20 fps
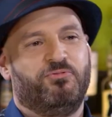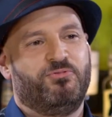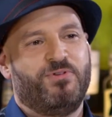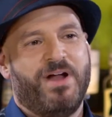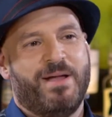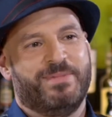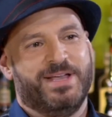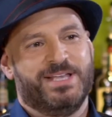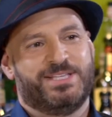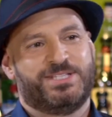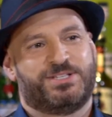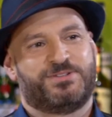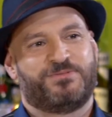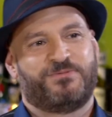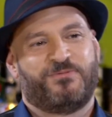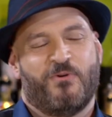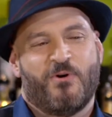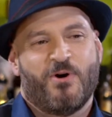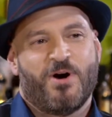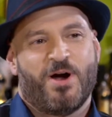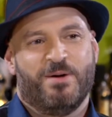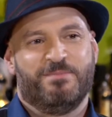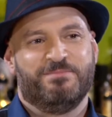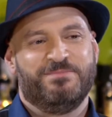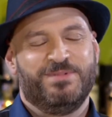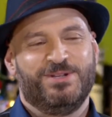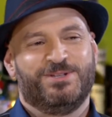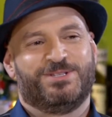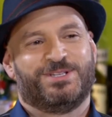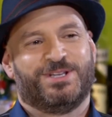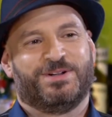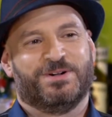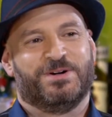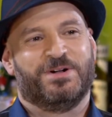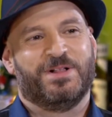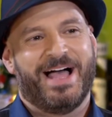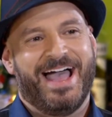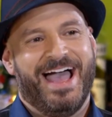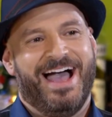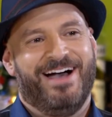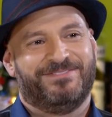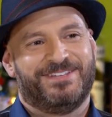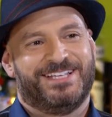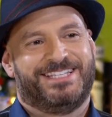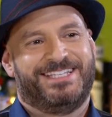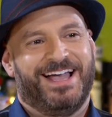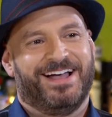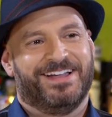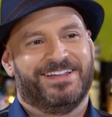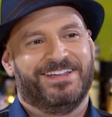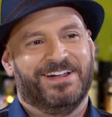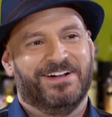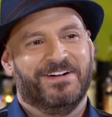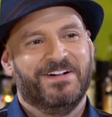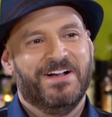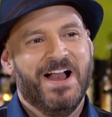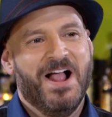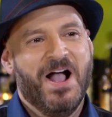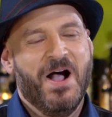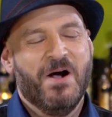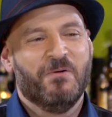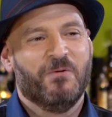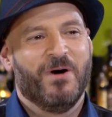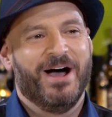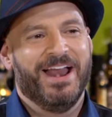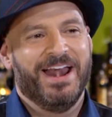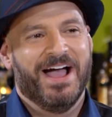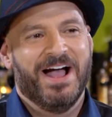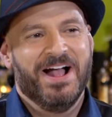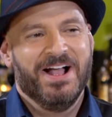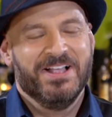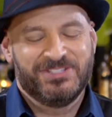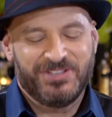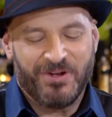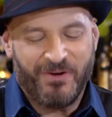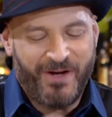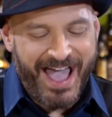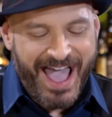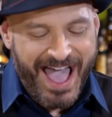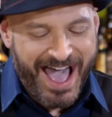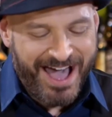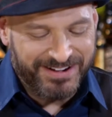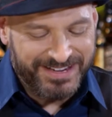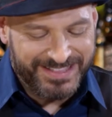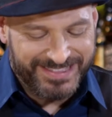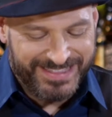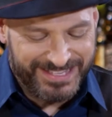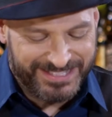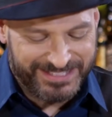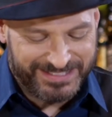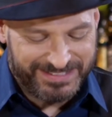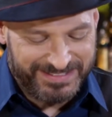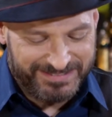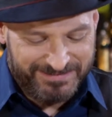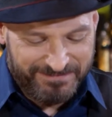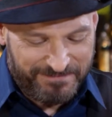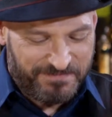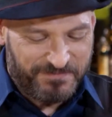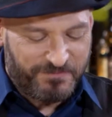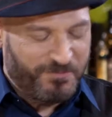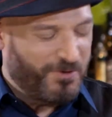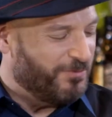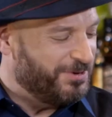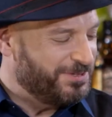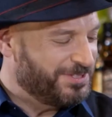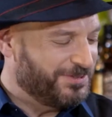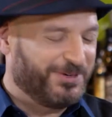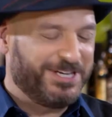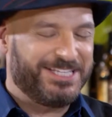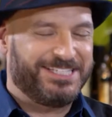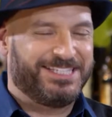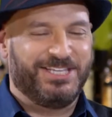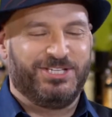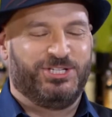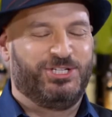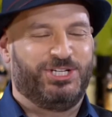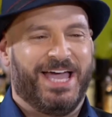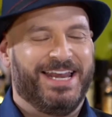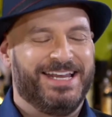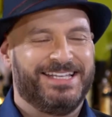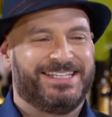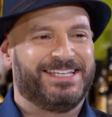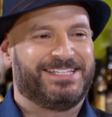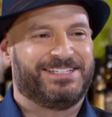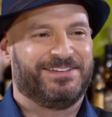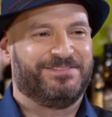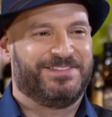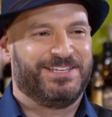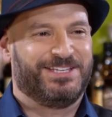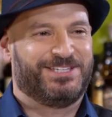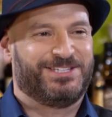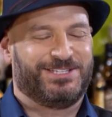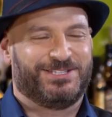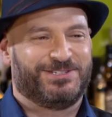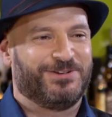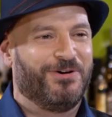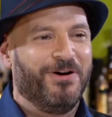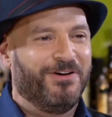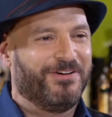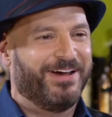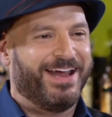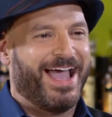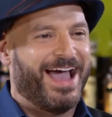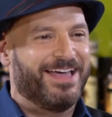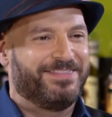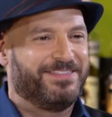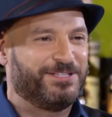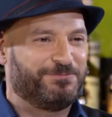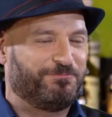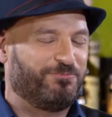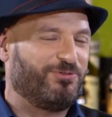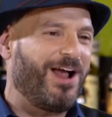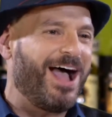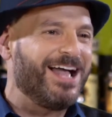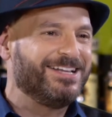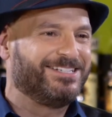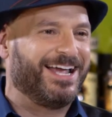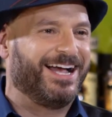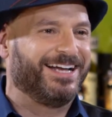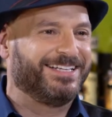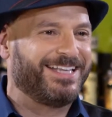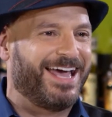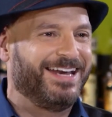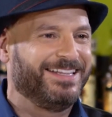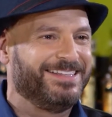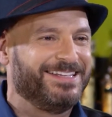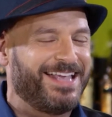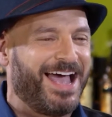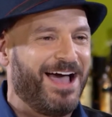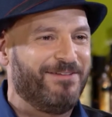premise for a musical, I have to tell you. really what, good. so how did this, what was, what is the genesis of this story, uh, this project? How did this